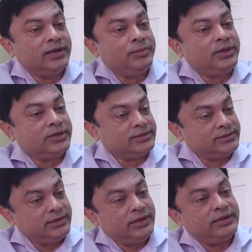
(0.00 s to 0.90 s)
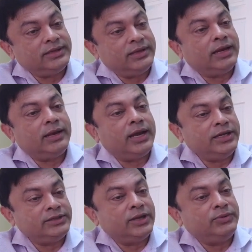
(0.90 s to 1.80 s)
because there's another
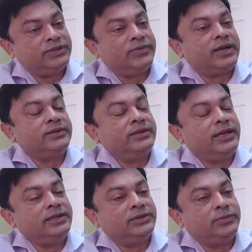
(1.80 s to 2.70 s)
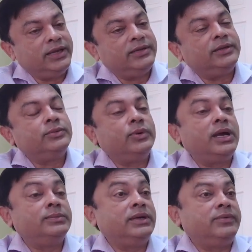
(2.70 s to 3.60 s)
additional risk factor that is related to
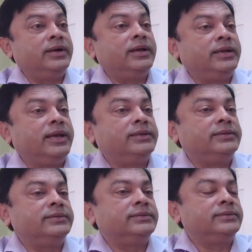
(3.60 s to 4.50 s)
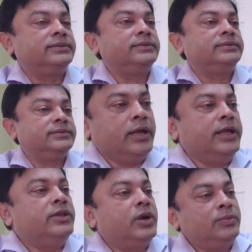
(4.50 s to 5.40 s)
cervical cancer.
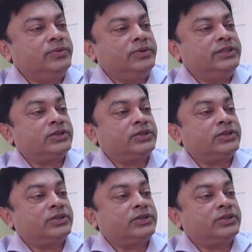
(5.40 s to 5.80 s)
In terms of the